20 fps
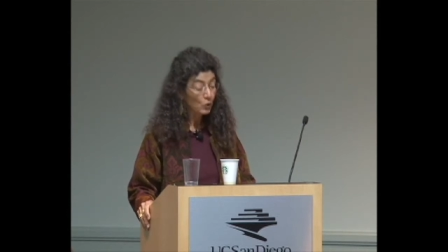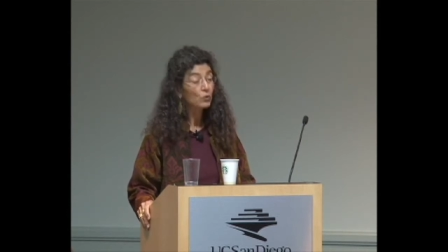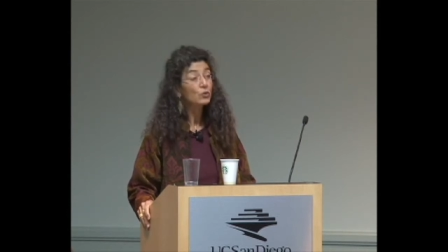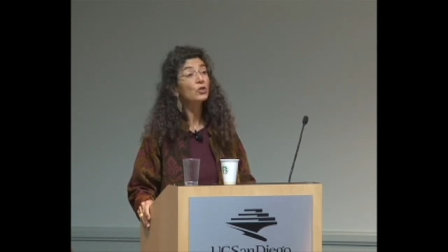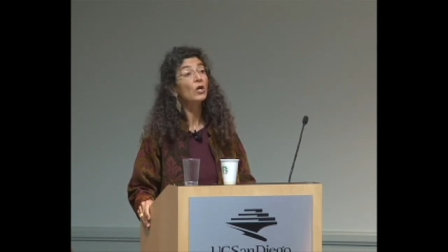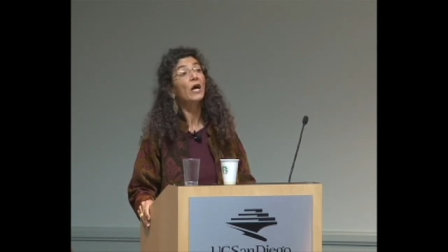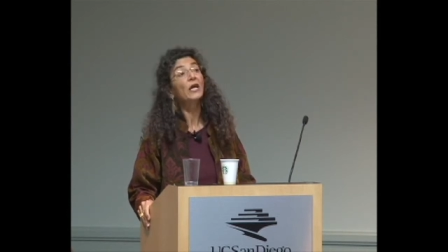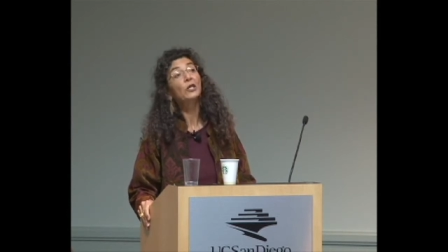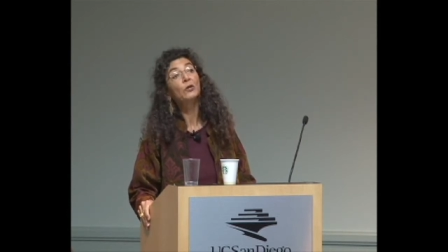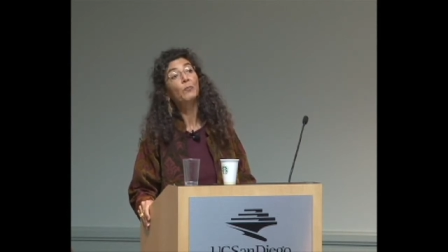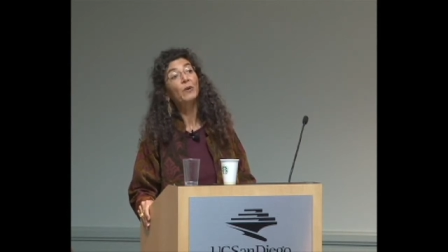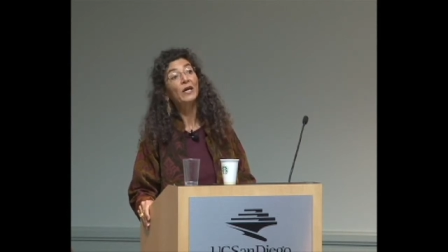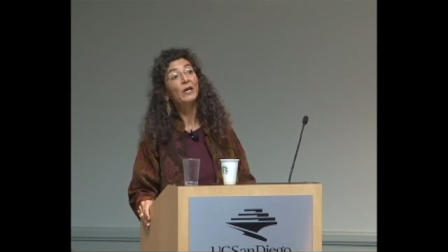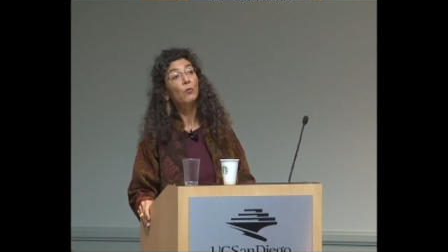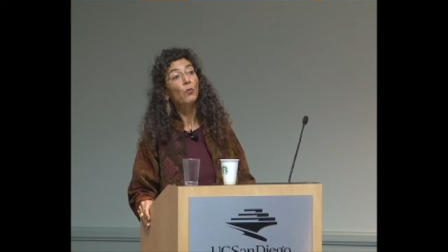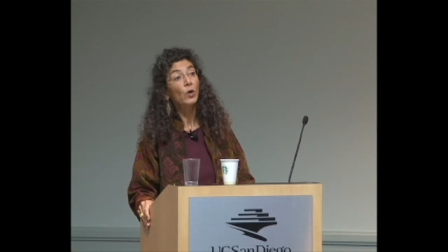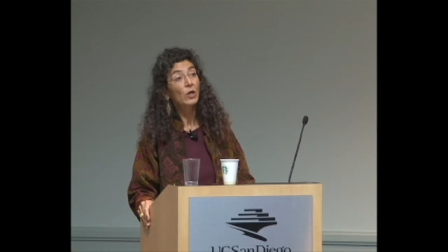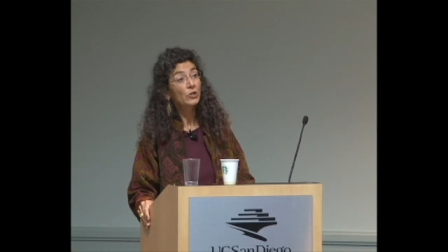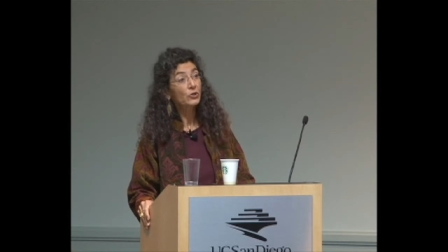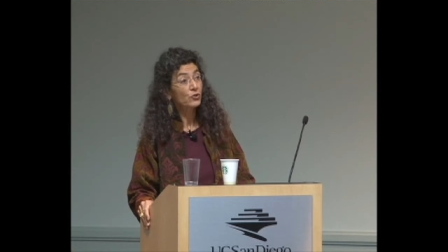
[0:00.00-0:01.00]
those
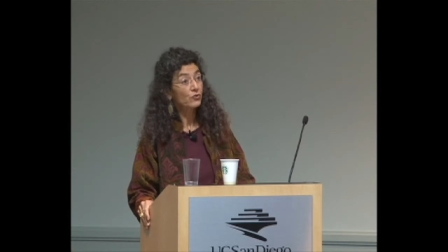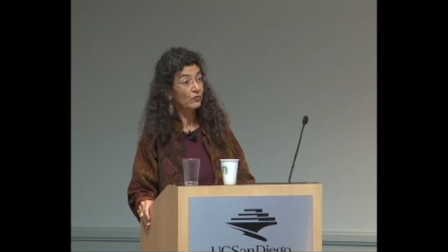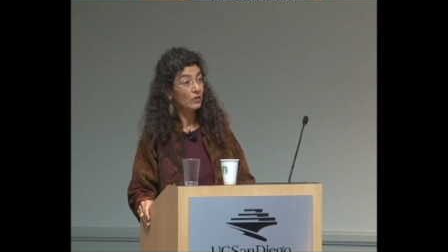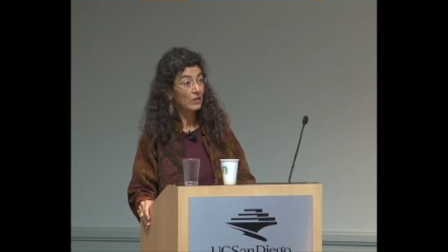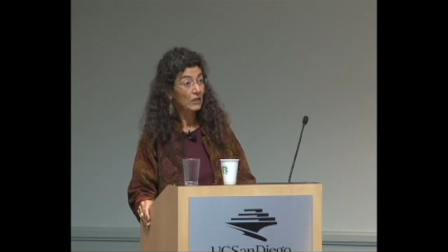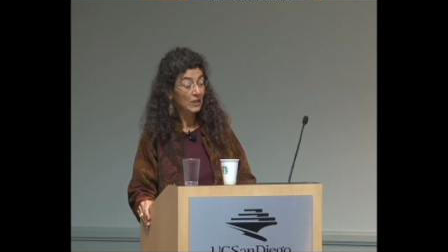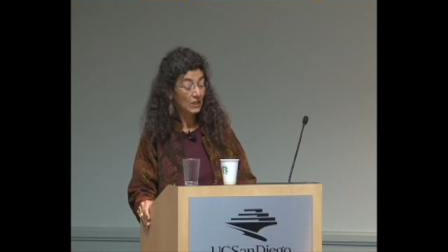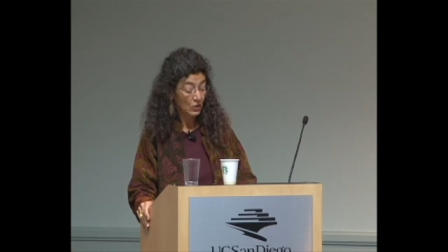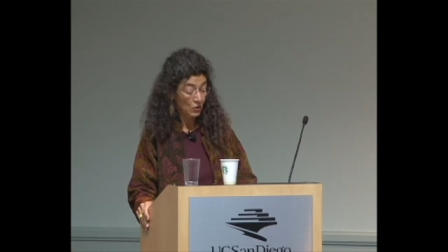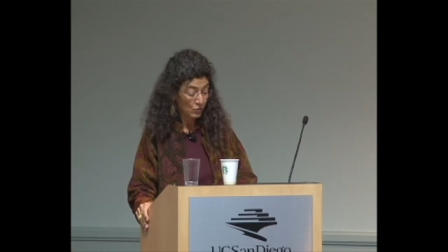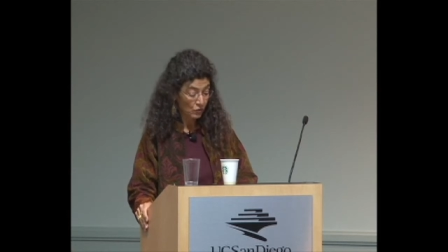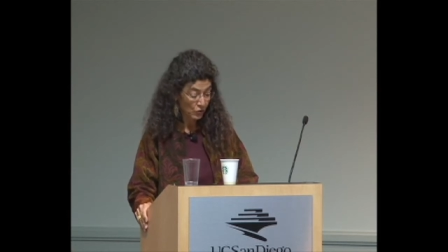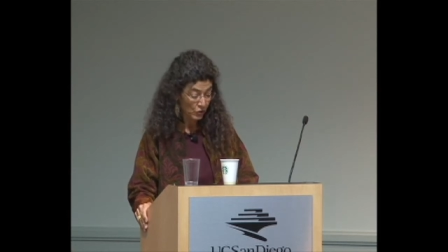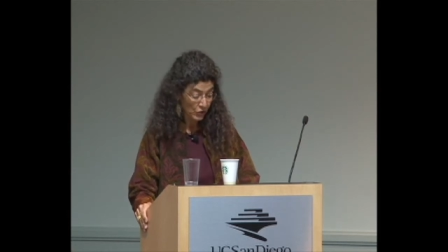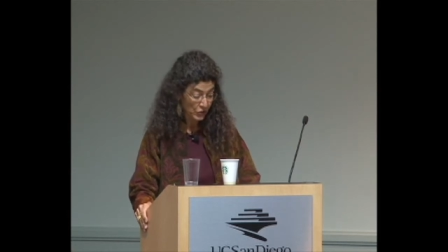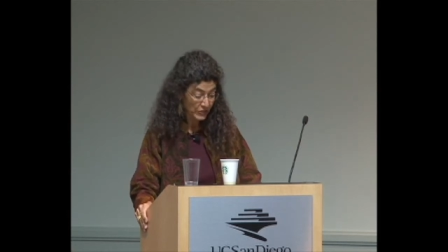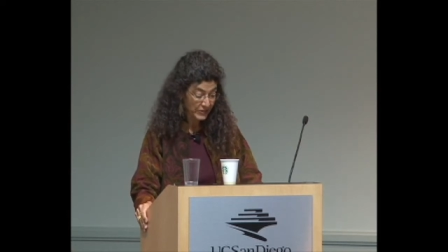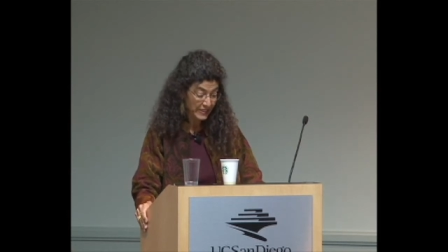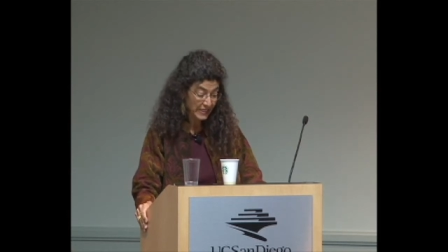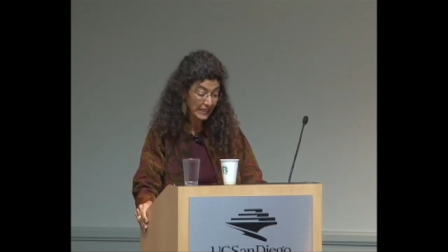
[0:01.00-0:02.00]
occupying Wall Street in New
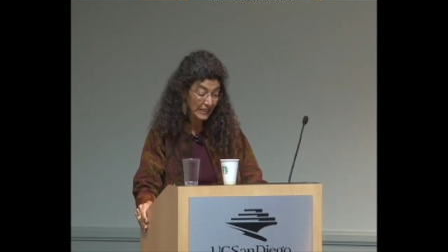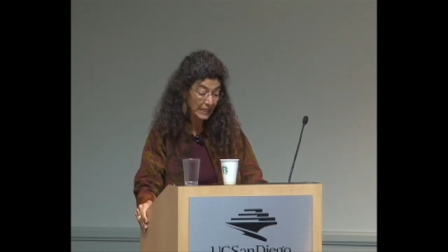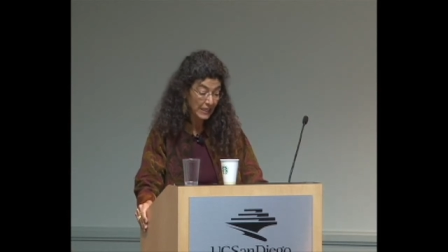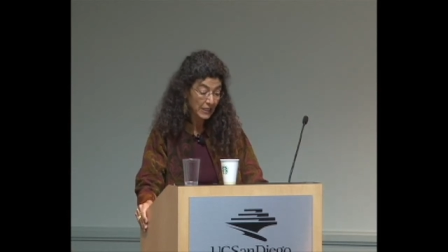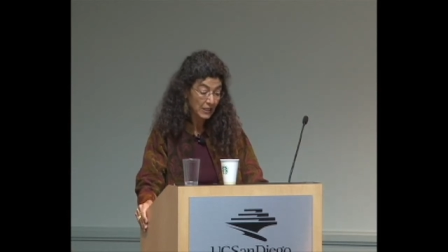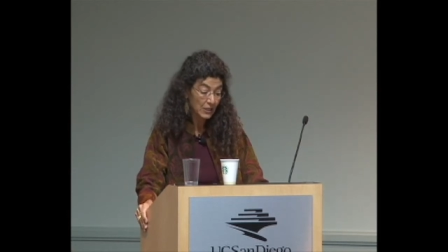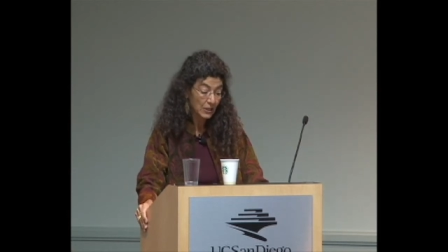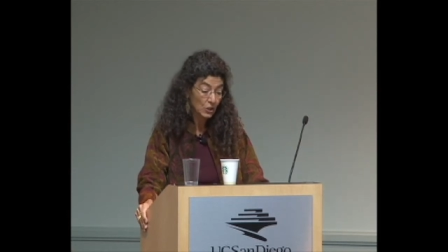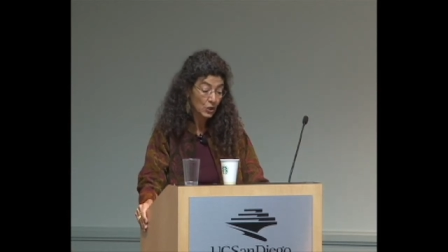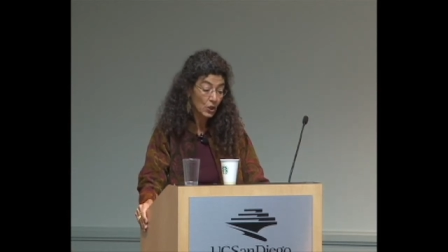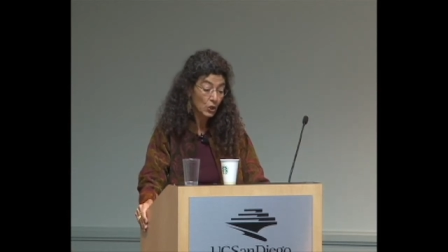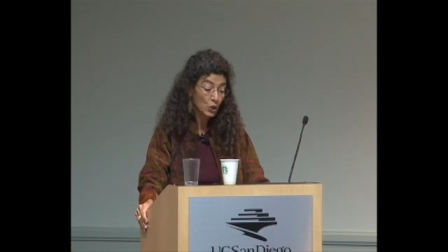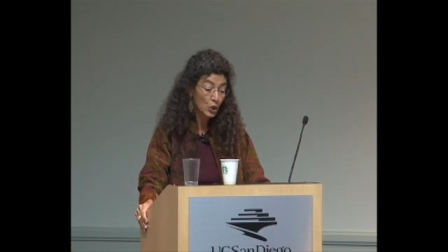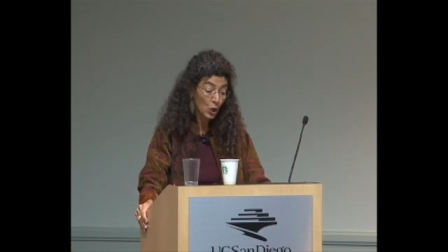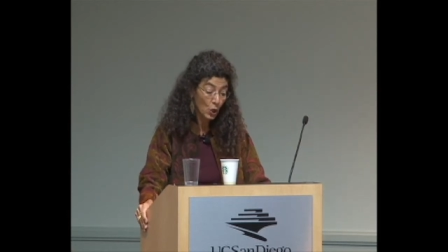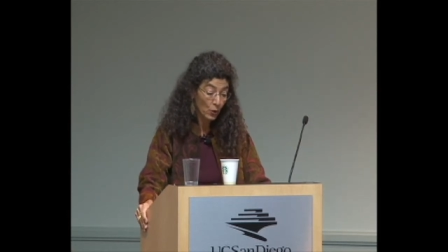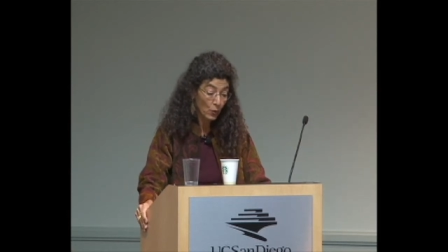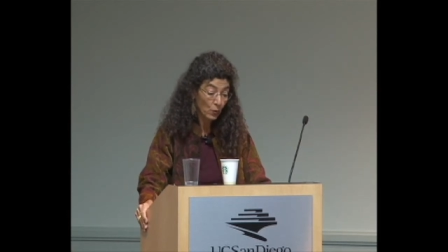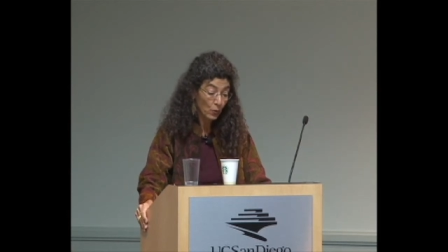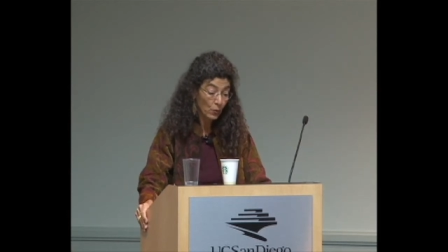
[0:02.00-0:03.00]
York City
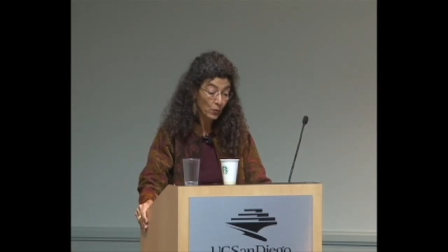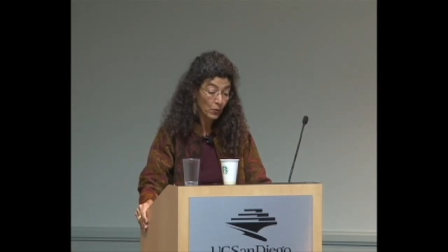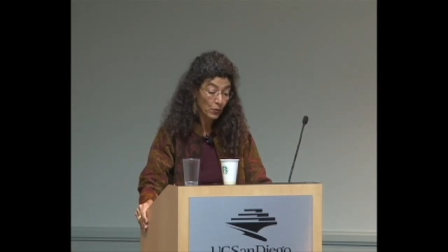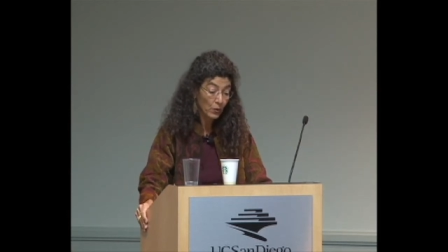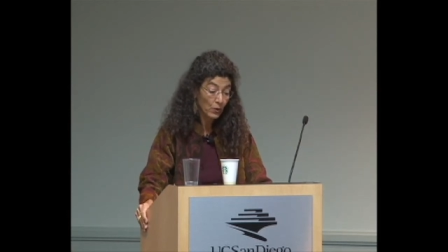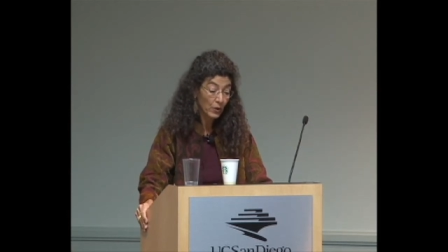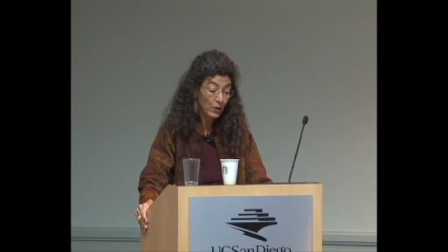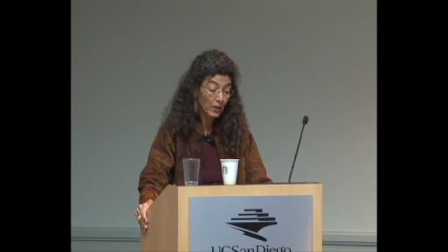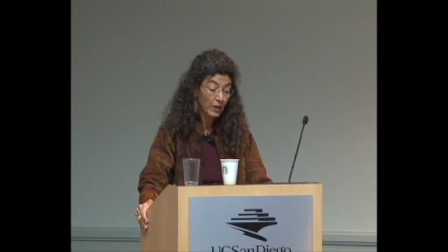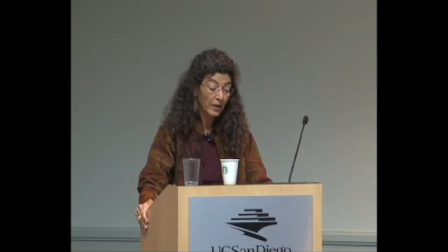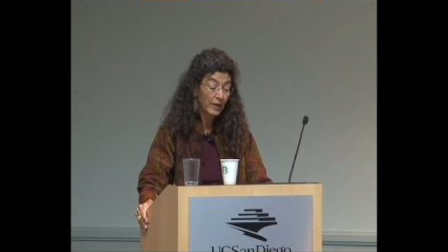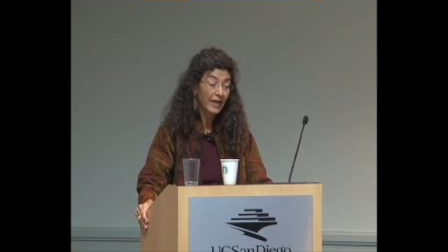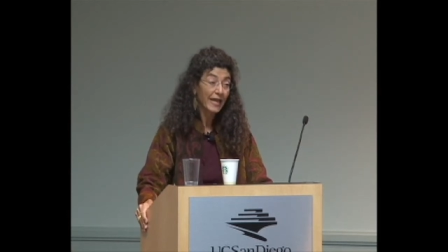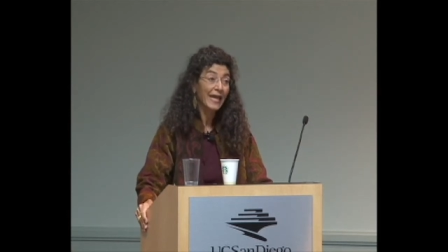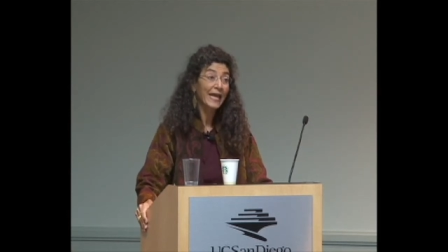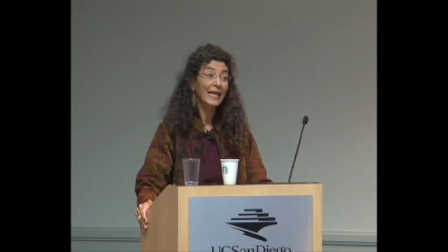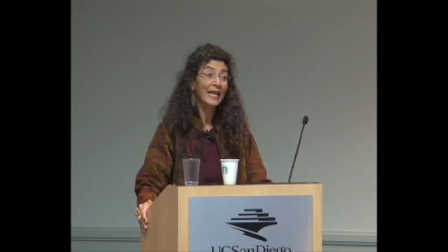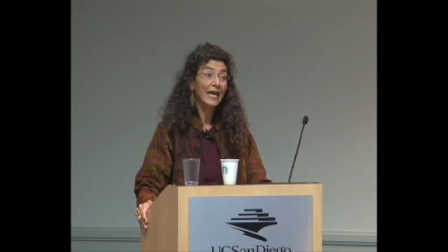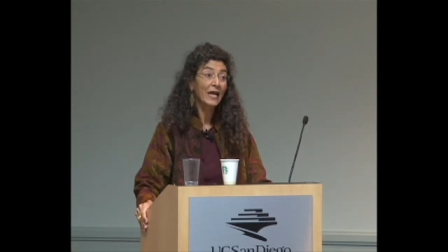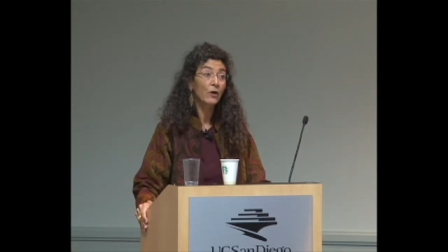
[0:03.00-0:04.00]
know,
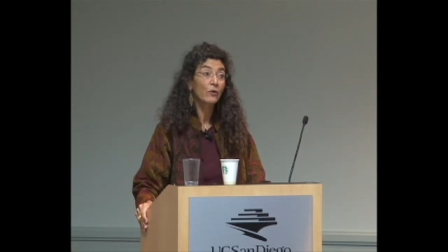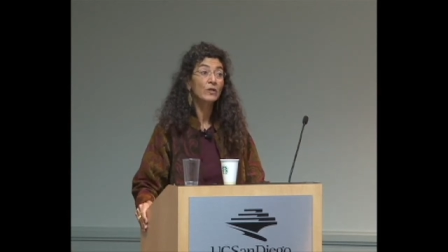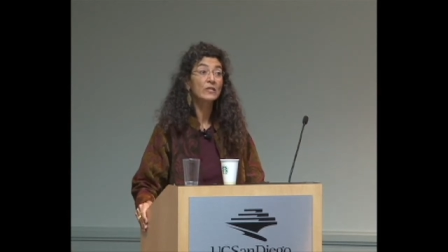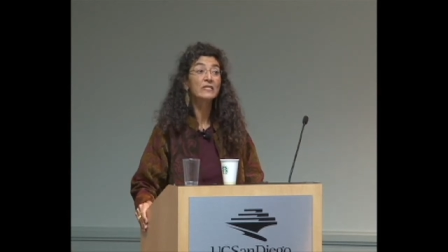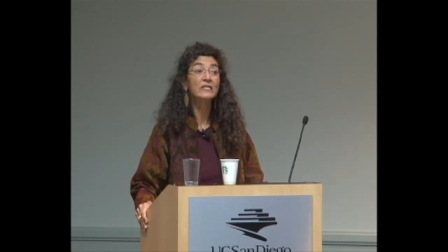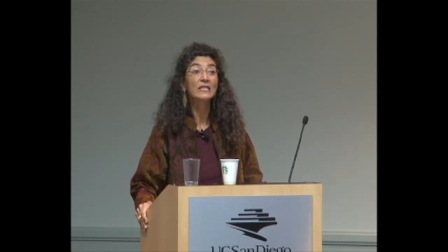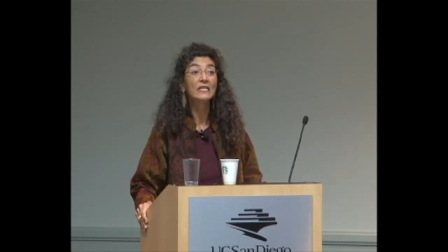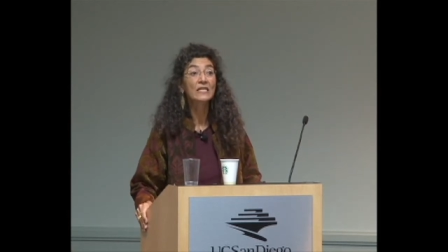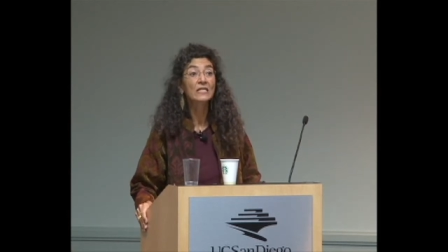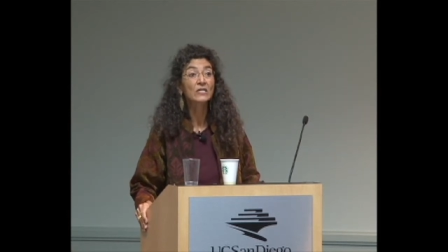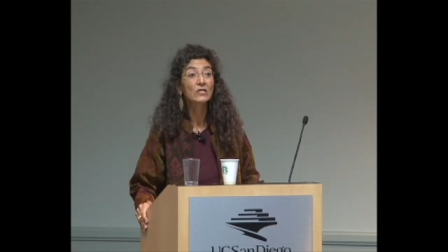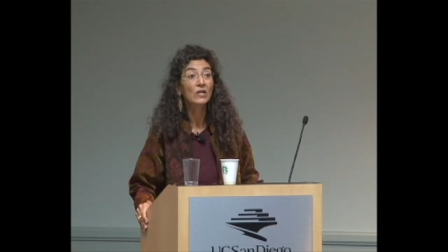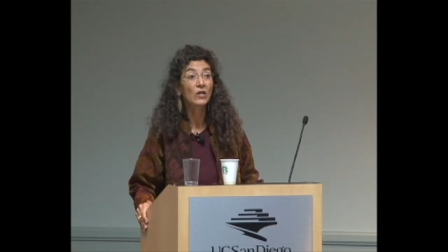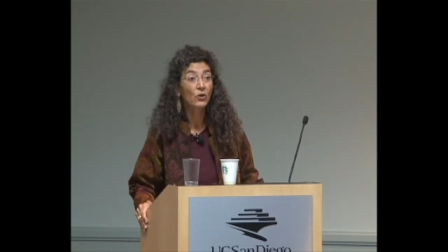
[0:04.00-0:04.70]
and now in cities